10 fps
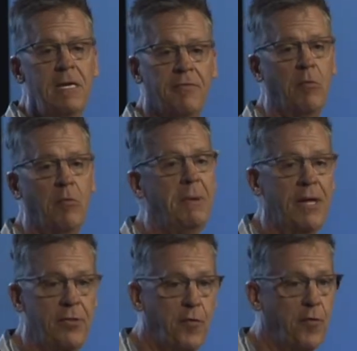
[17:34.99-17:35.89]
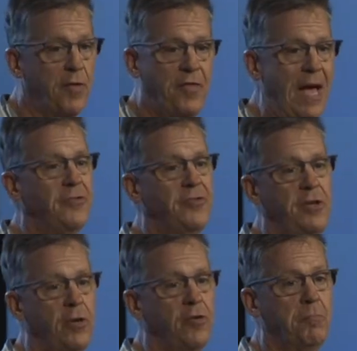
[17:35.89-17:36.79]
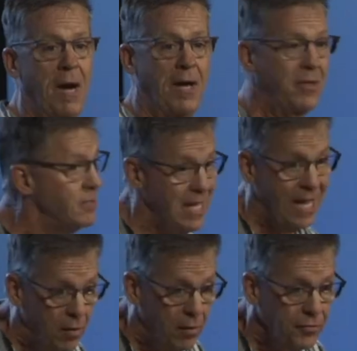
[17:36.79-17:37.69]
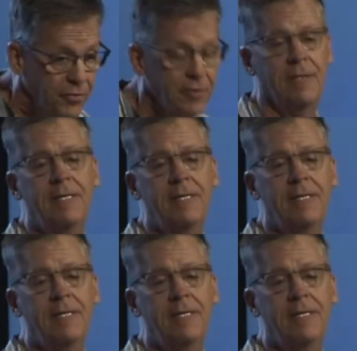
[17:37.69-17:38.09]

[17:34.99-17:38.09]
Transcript: They will be in there for a thousand years by themselves,